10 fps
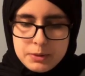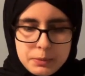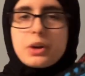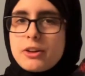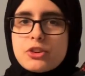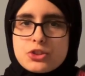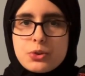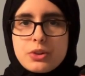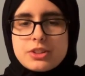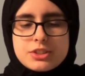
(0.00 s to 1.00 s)
it, but whatever
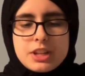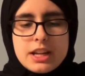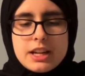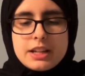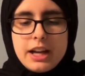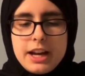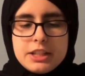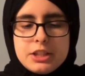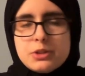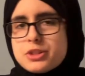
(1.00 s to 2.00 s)
Jordans kind of
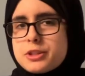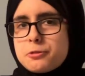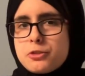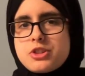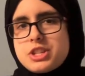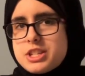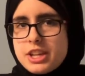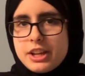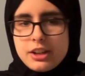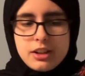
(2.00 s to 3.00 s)
uses for
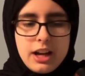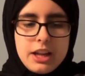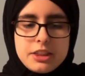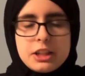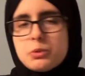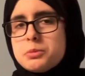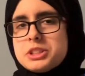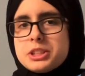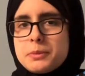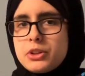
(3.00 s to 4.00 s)
detail, I think it would be
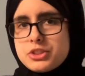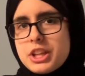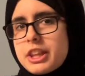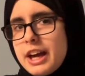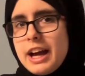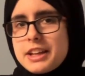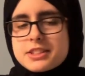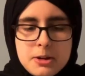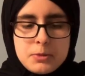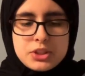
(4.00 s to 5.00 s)
similar to that.
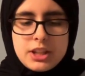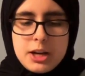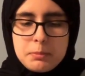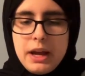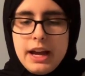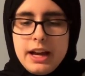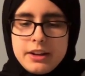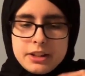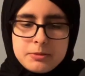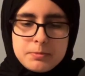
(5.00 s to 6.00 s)
There's a lot of
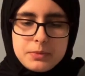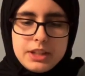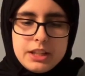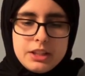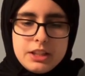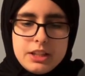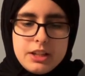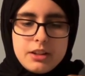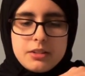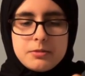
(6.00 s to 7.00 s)
padding in
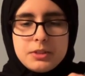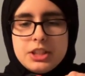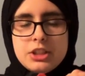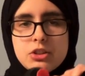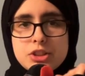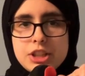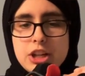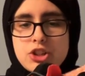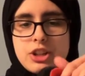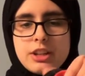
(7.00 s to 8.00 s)
the heel
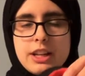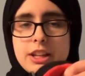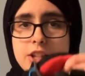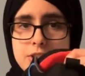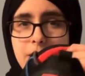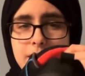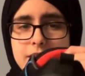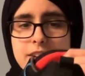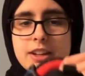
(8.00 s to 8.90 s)
section and in the tongue,